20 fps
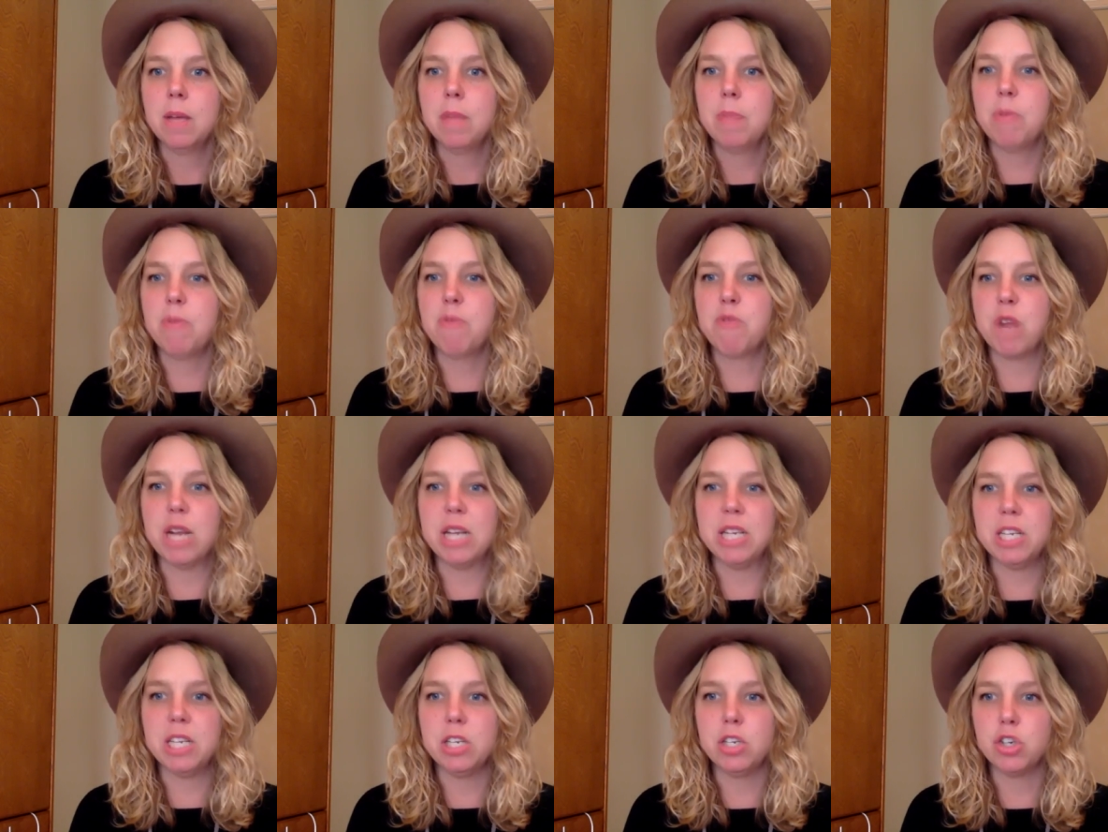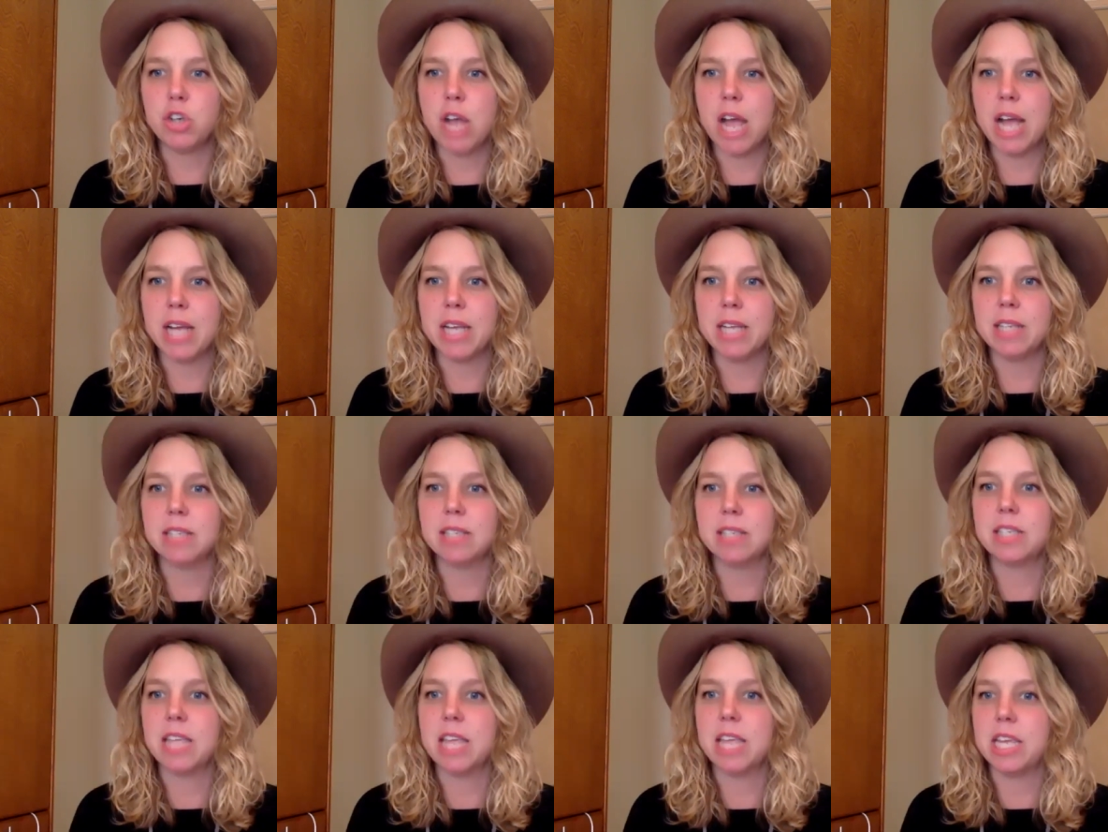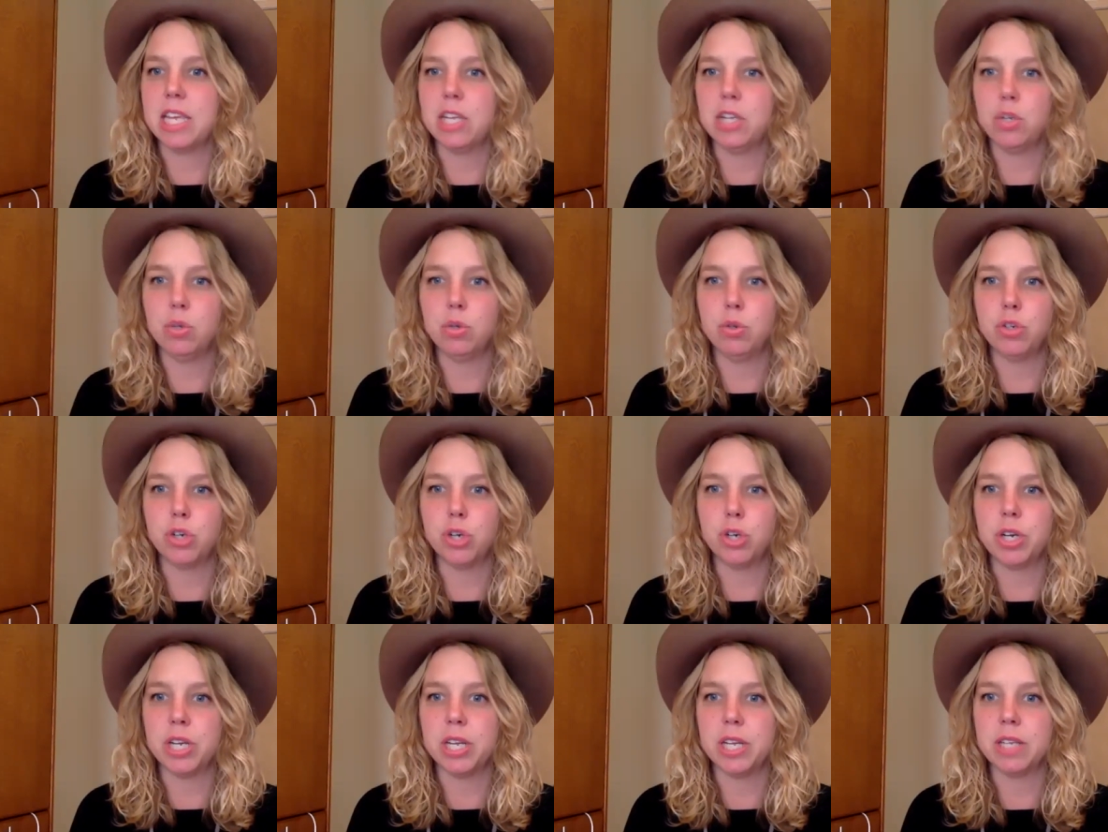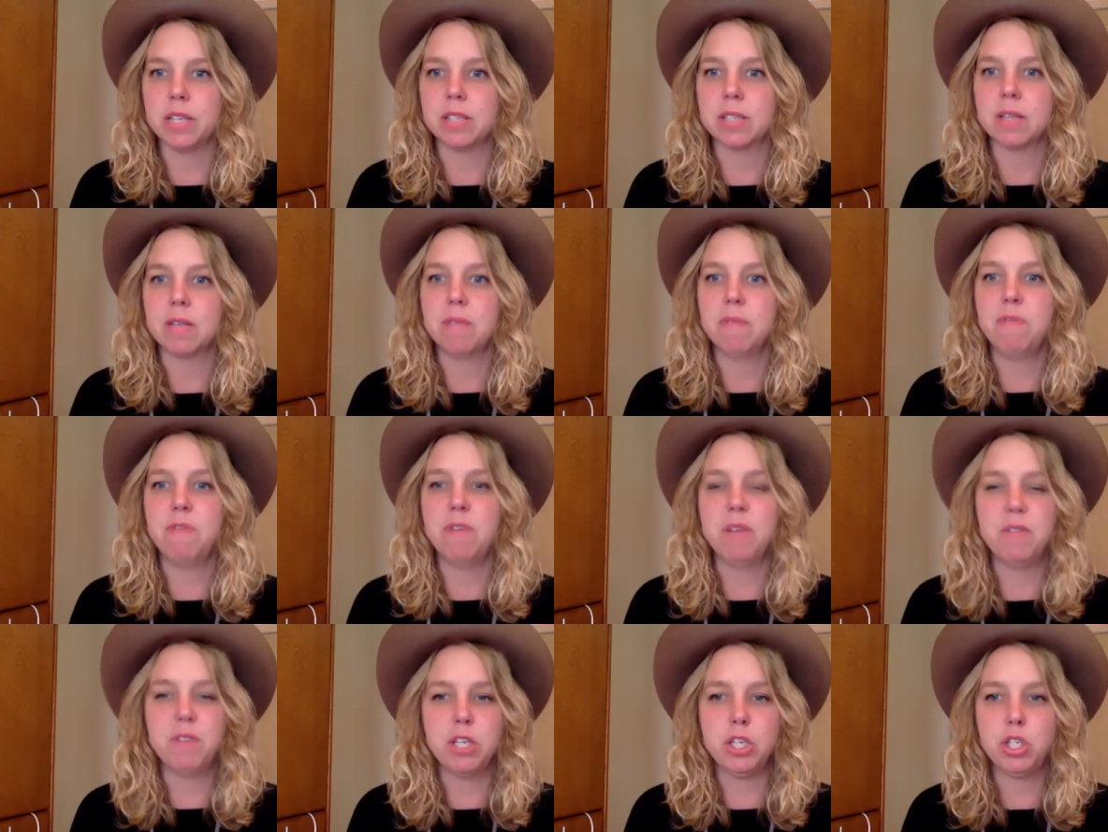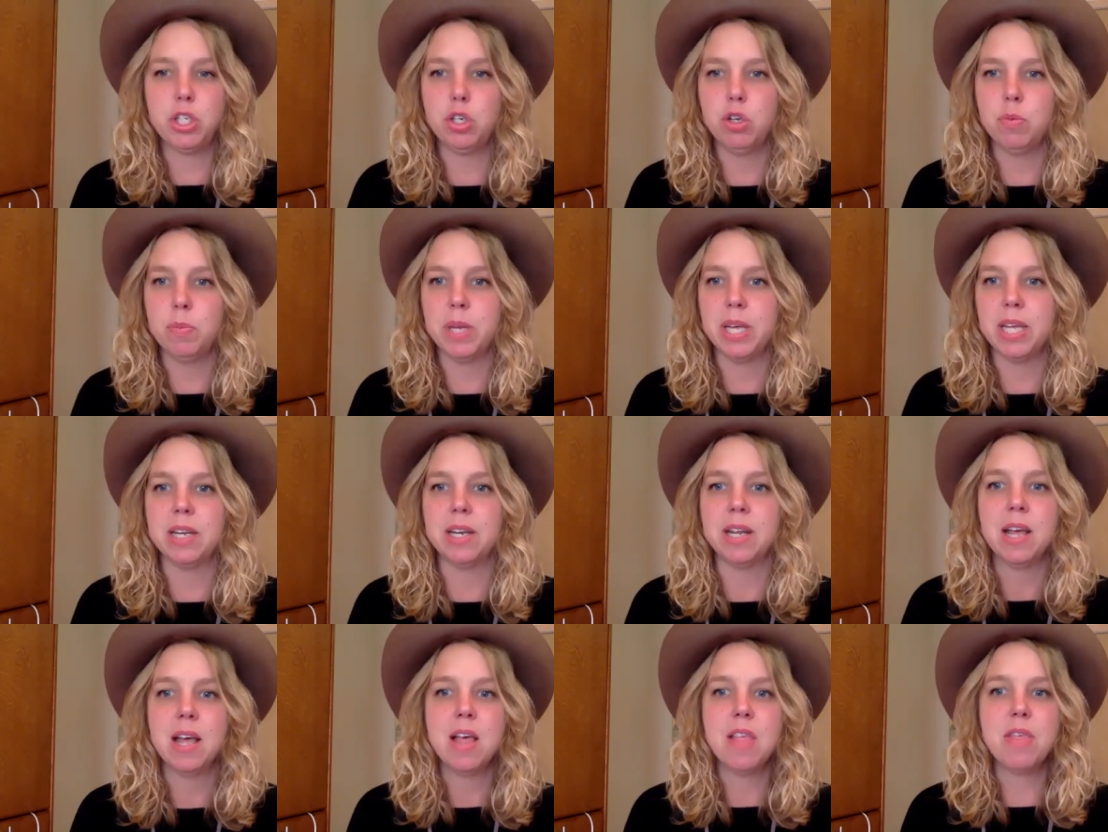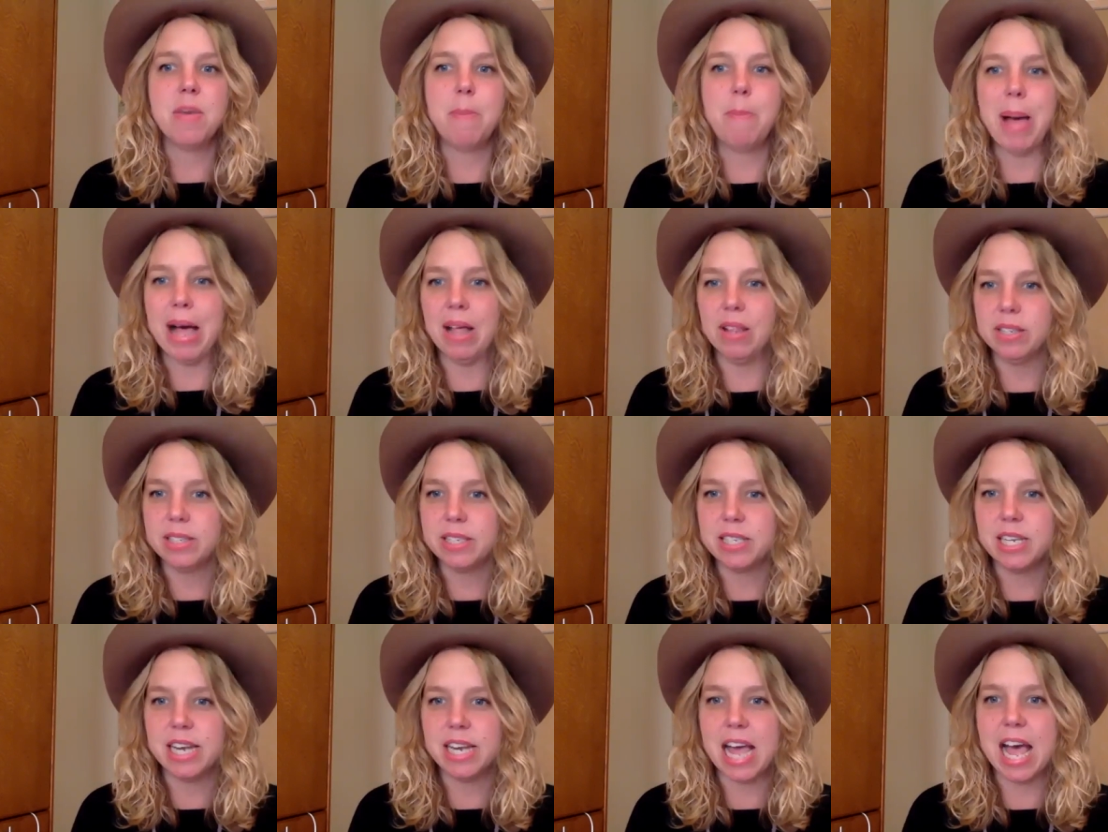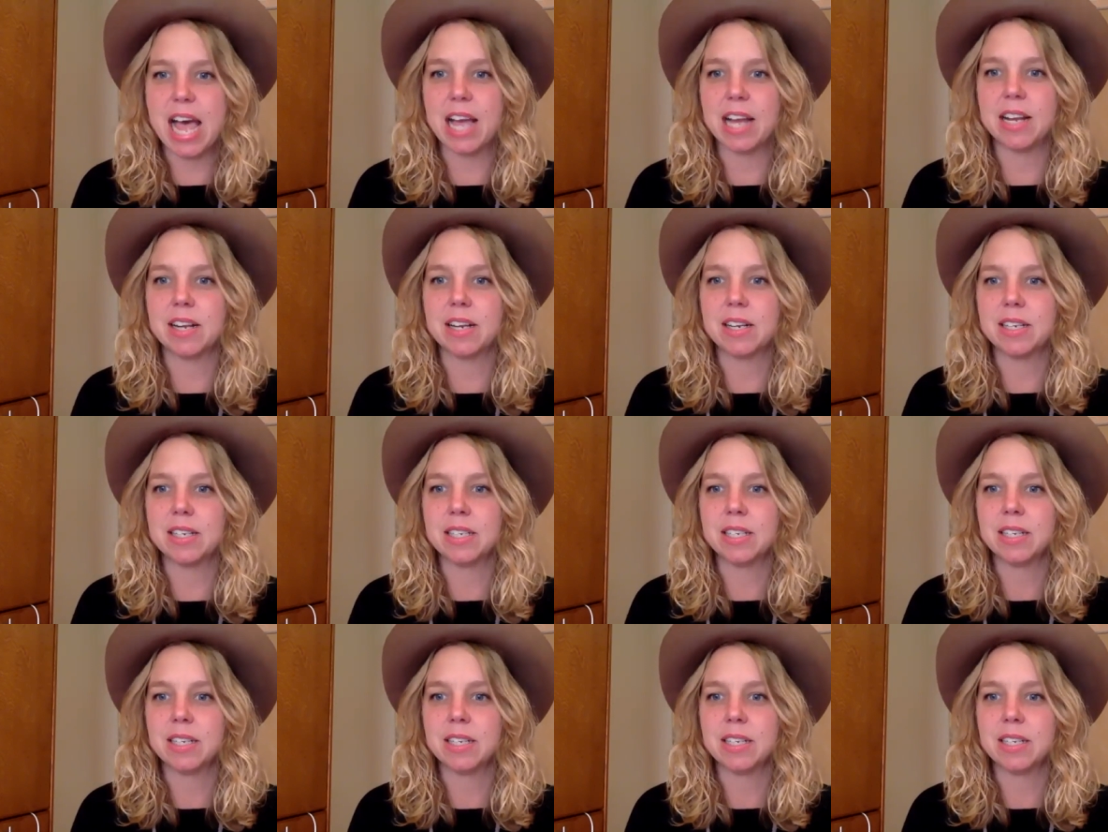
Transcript: Befriending Dragons, Taking New Journeys, Vivid Human, The Balancing Act,